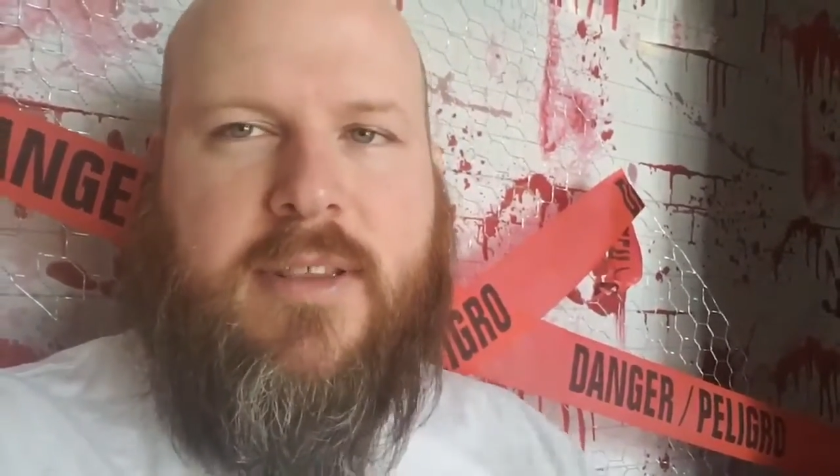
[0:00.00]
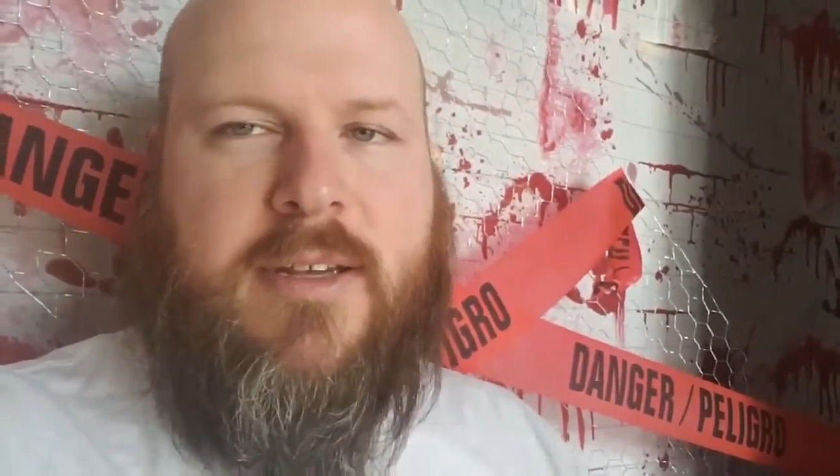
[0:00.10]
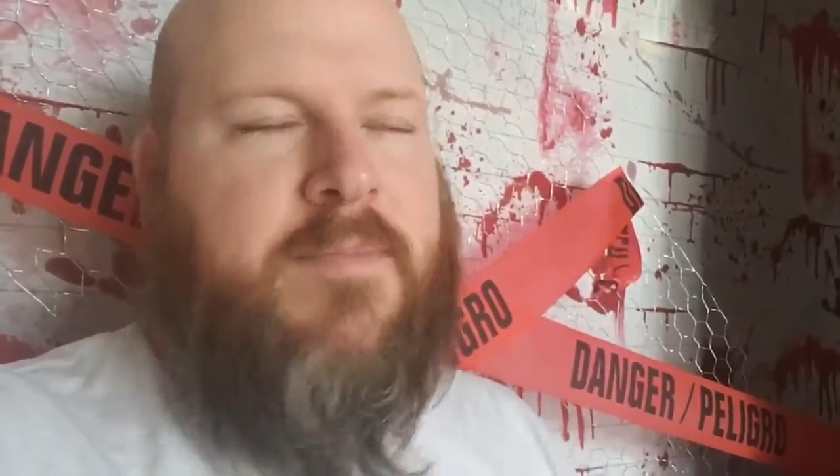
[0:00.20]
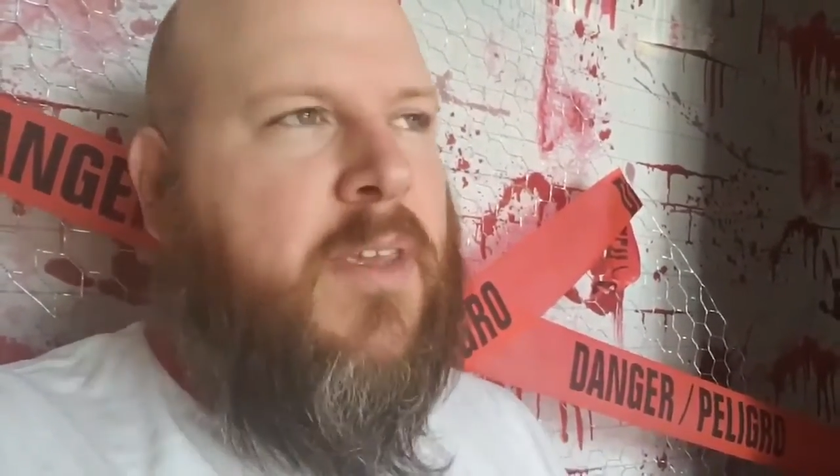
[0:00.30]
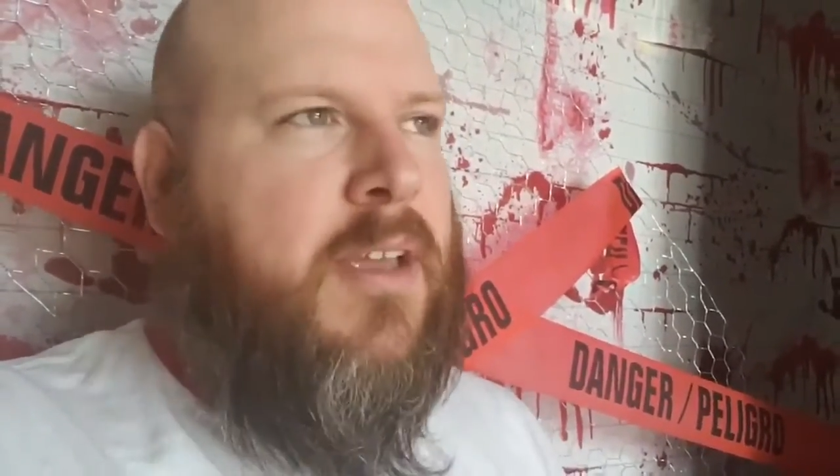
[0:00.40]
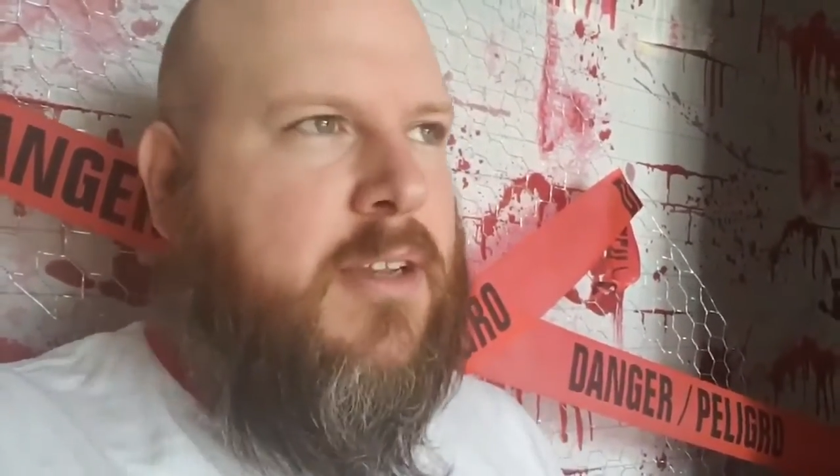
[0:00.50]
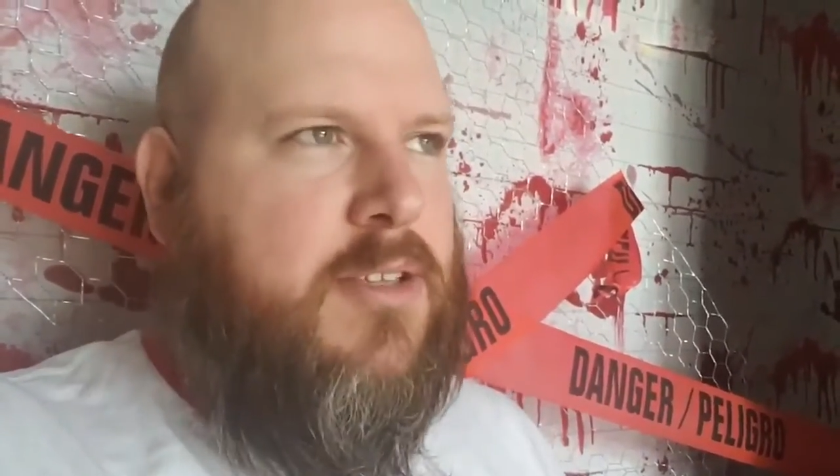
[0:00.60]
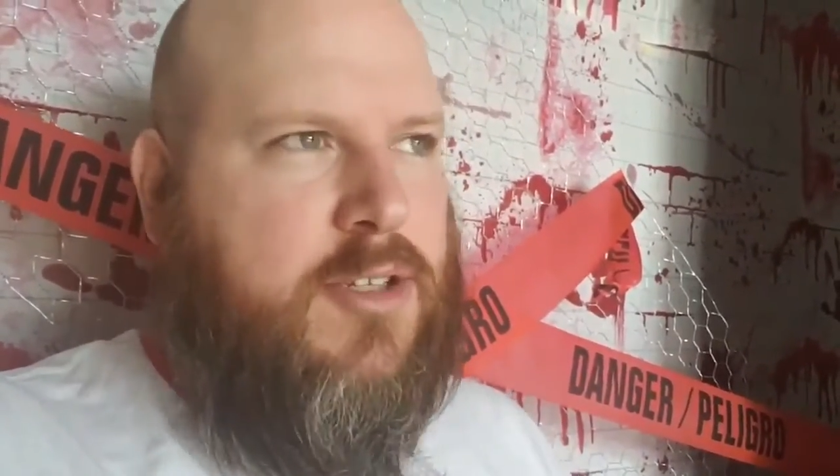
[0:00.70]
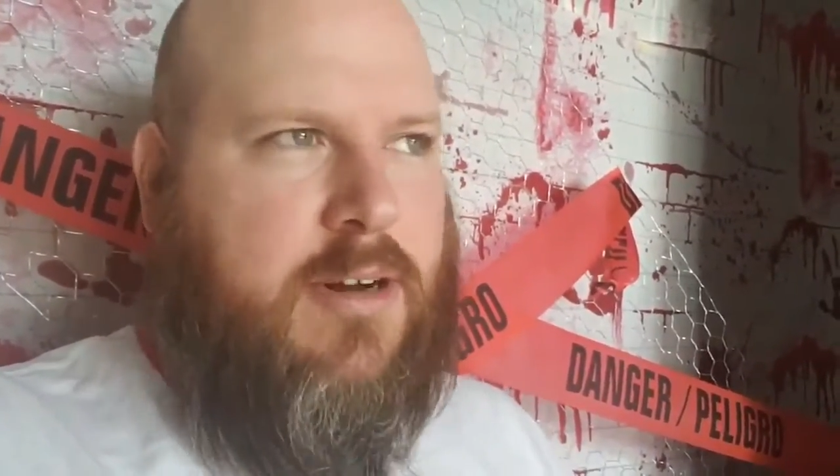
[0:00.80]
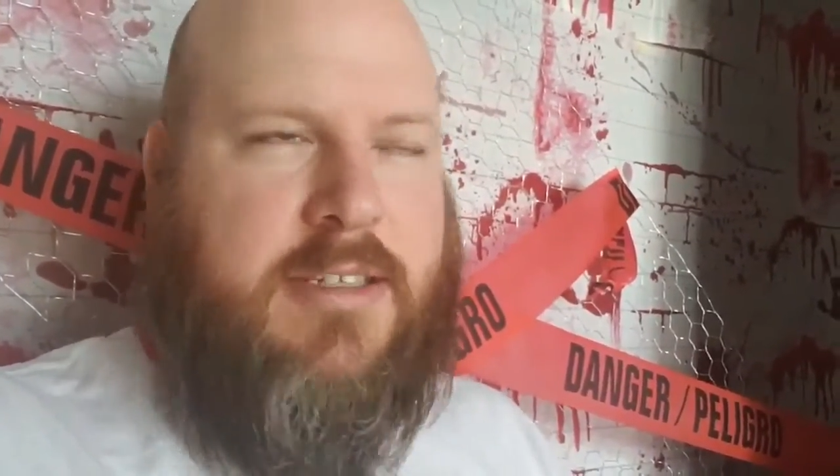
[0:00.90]
The
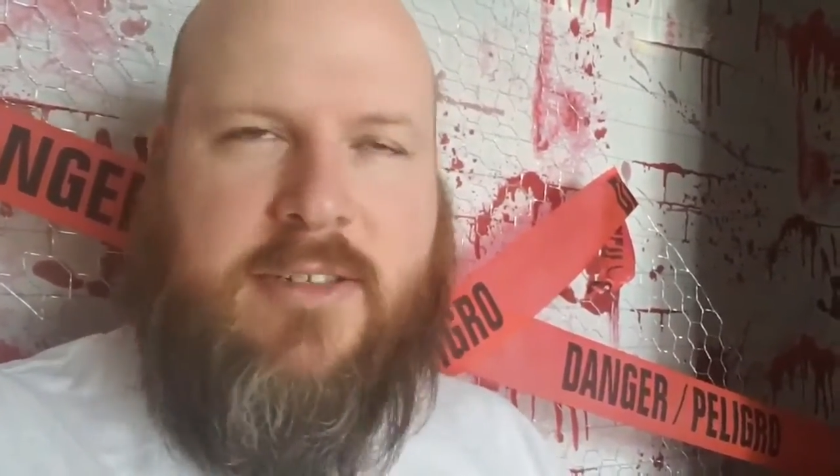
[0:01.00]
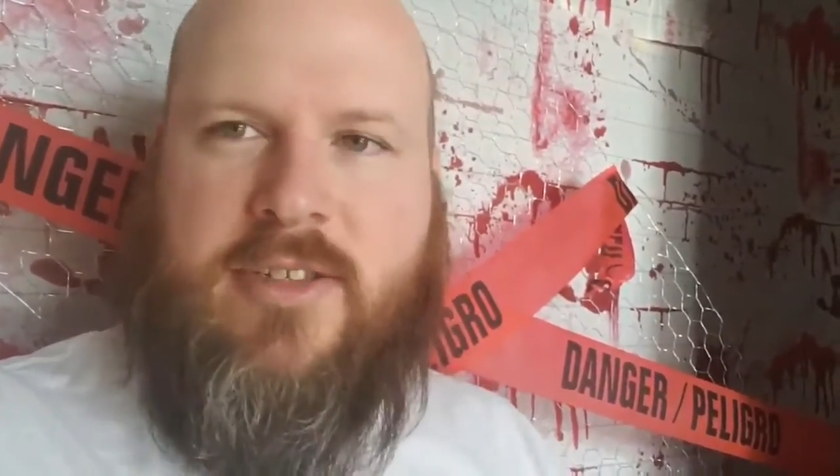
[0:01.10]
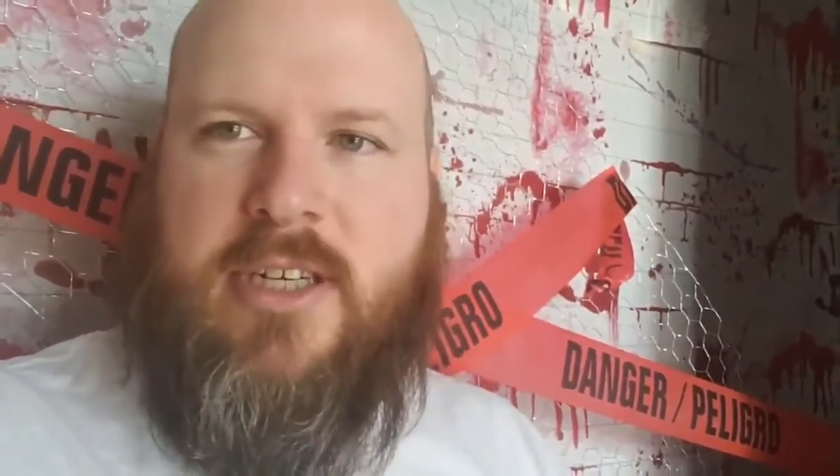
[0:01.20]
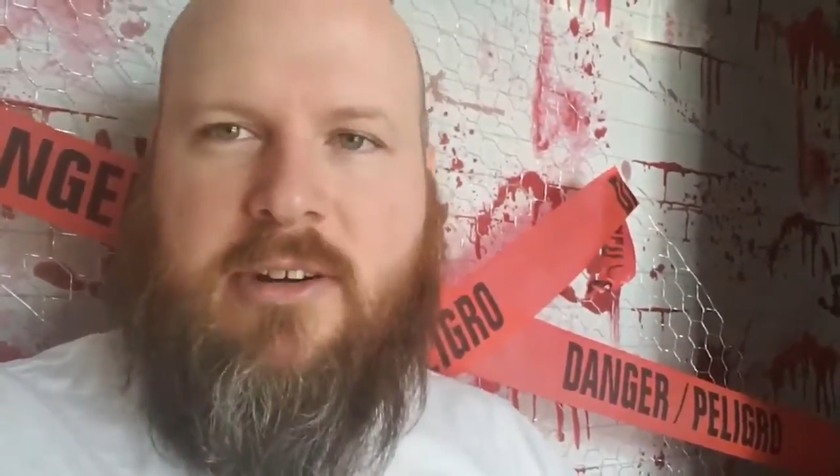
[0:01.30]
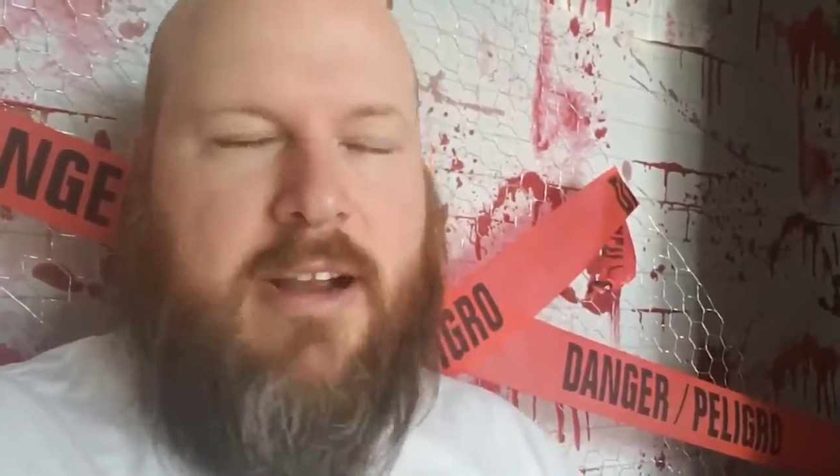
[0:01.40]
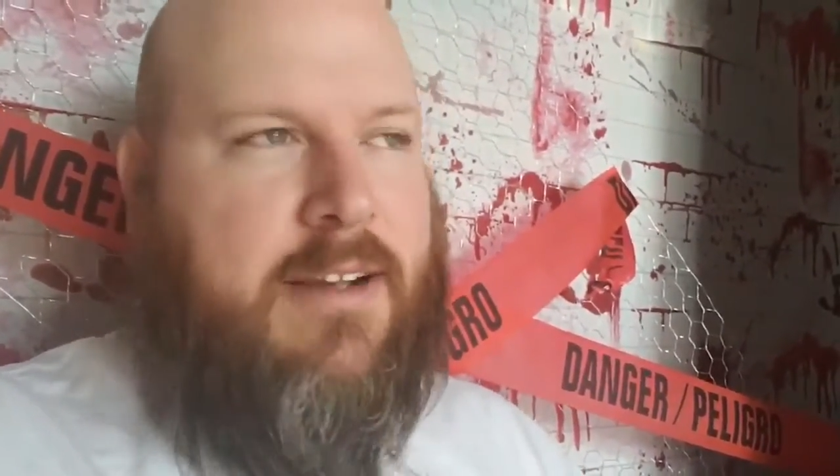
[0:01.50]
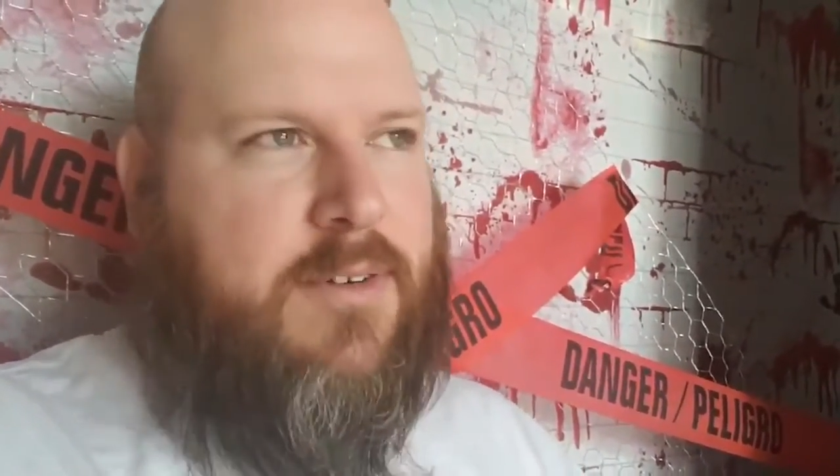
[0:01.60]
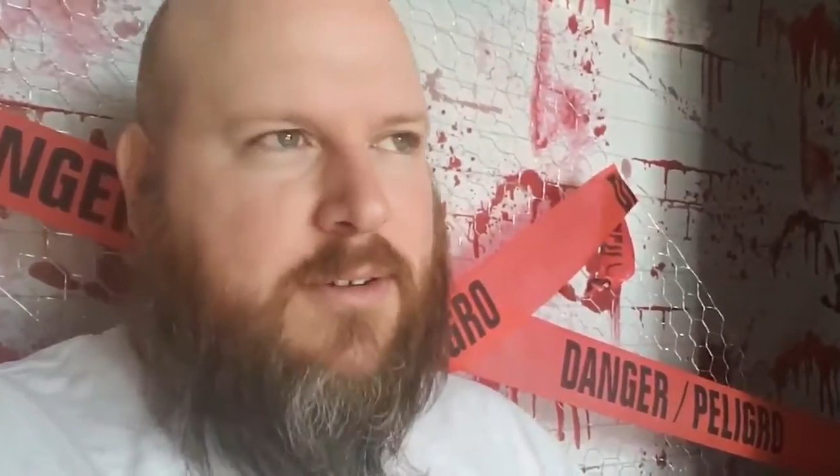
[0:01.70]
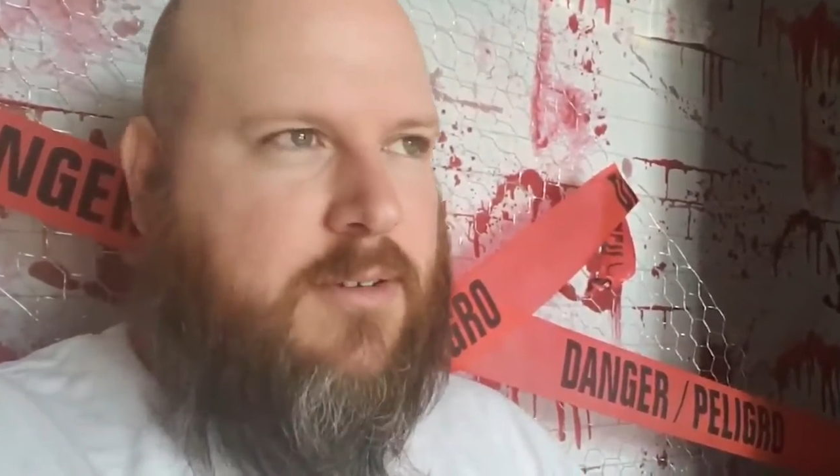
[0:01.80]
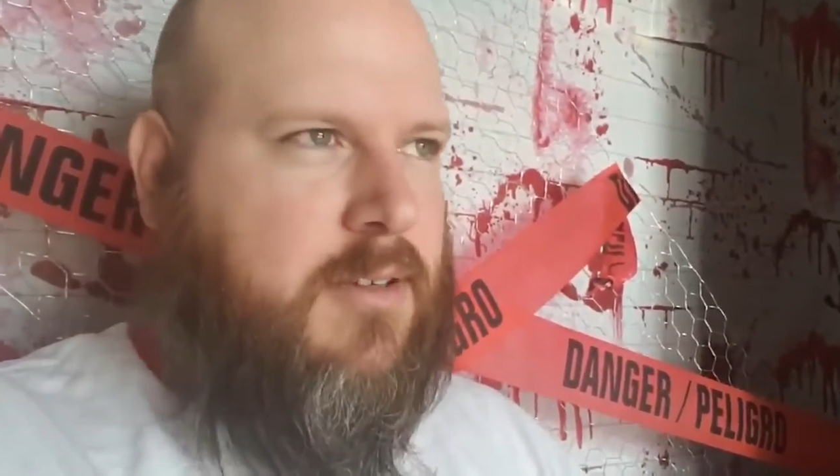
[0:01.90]
constraints of
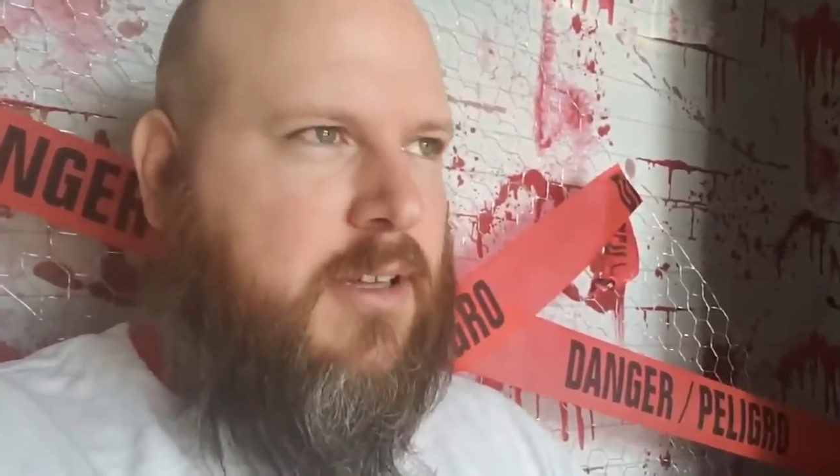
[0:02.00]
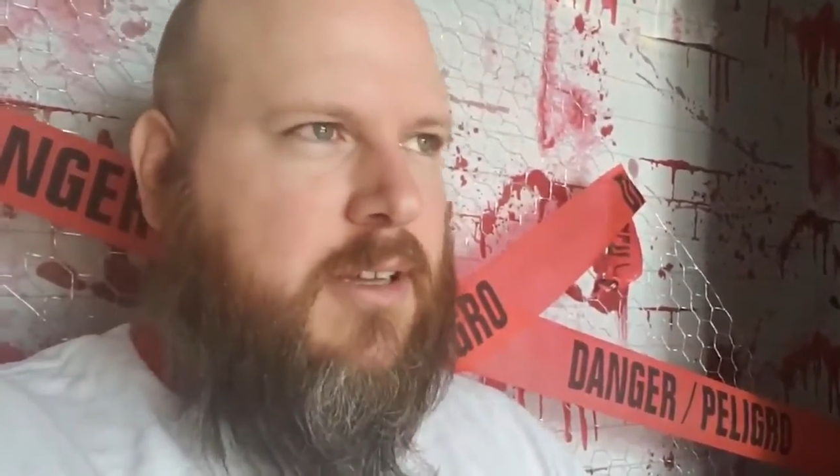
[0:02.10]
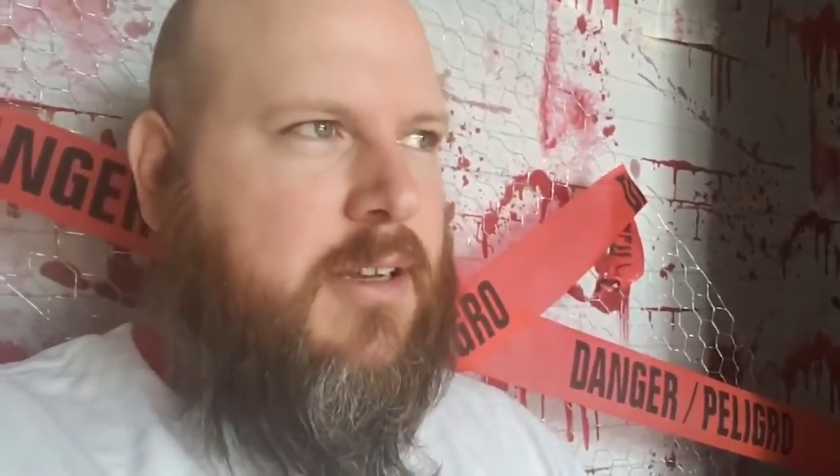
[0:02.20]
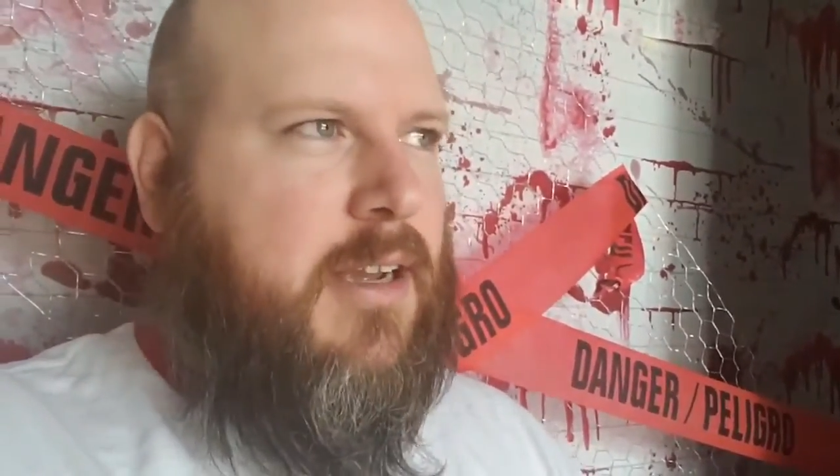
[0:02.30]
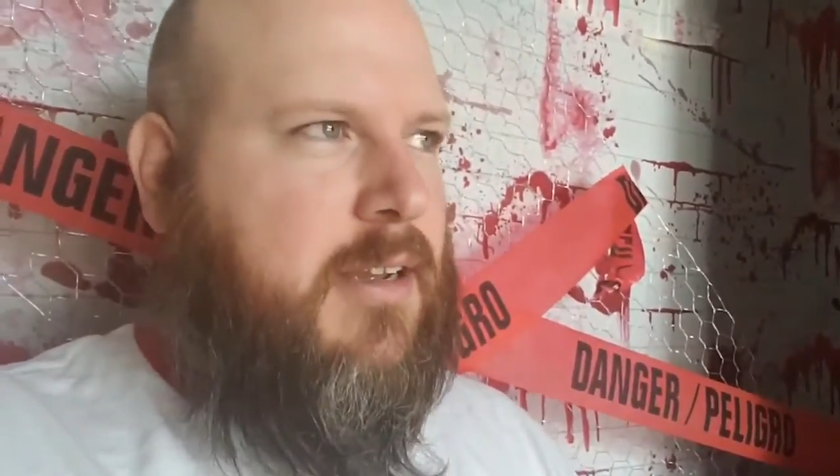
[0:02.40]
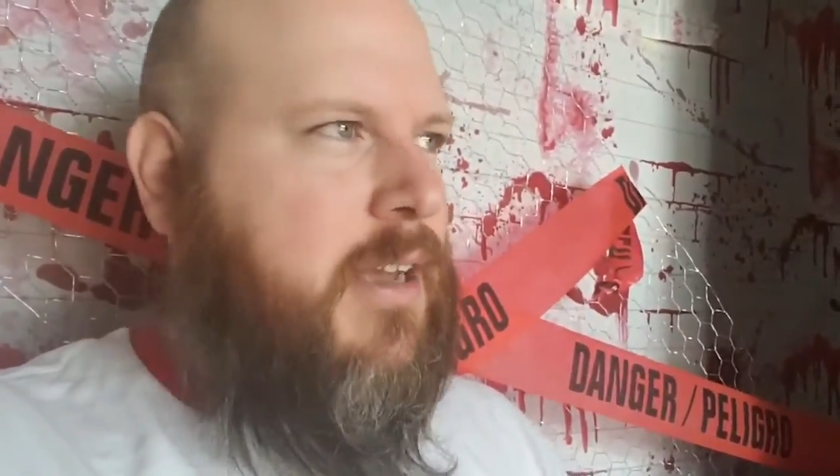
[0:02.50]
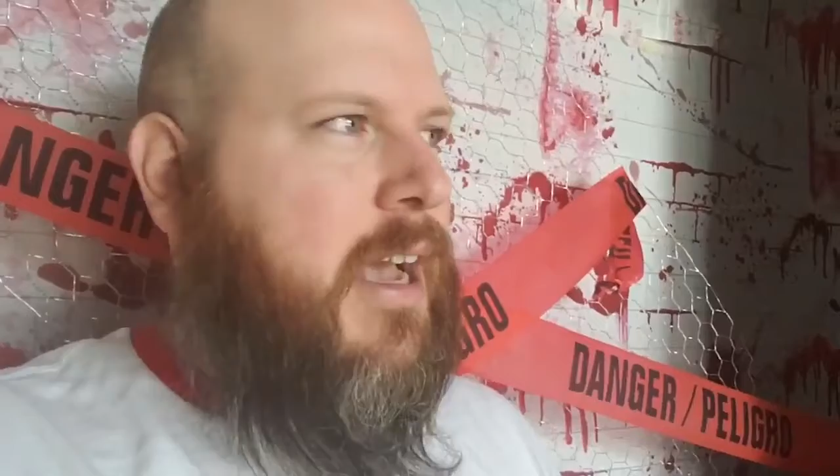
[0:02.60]
geographical uh,